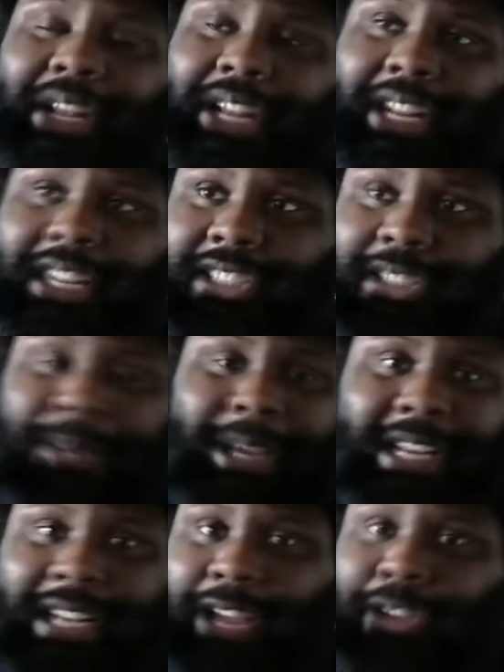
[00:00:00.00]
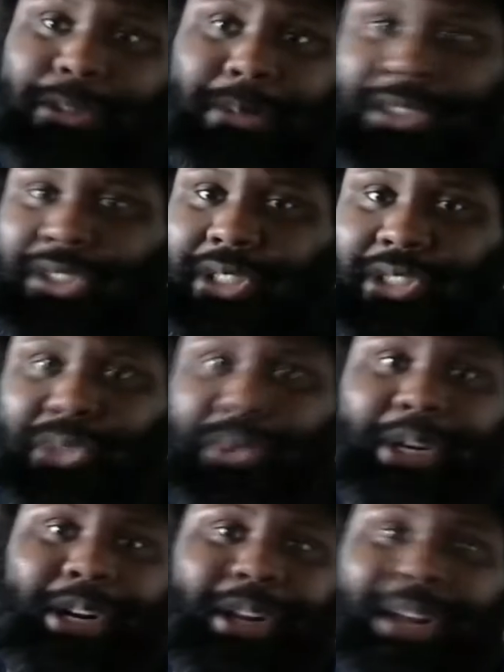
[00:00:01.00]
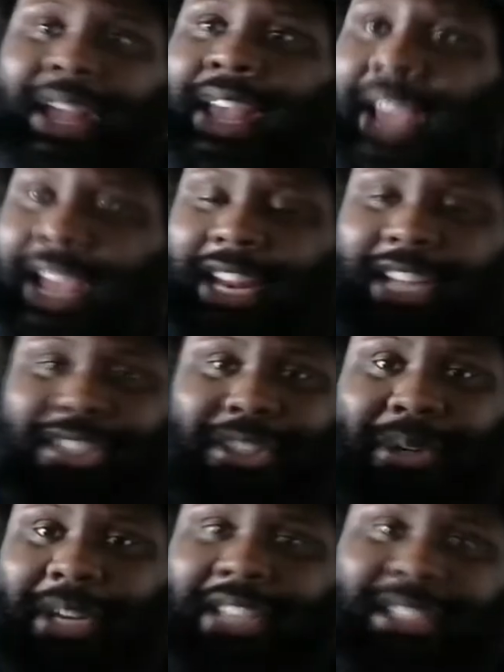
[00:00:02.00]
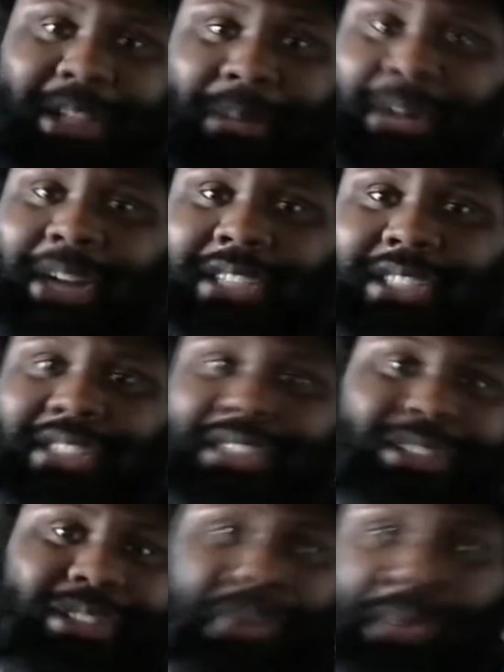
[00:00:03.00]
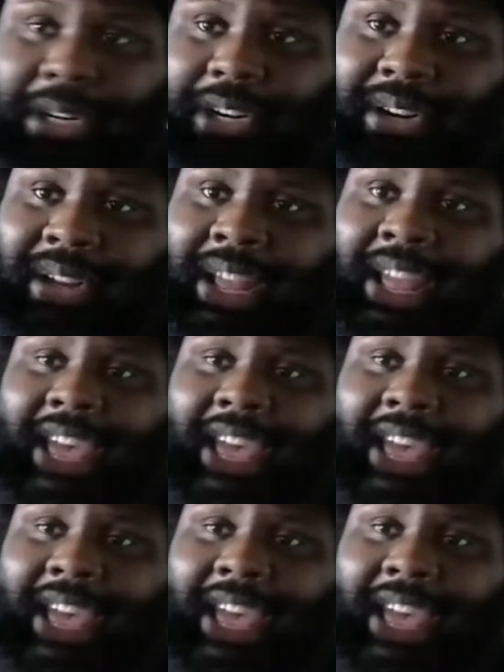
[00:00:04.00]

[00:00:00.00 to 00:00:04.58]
And then they just make announcements on Twitter, and they showcase their project on Twitter.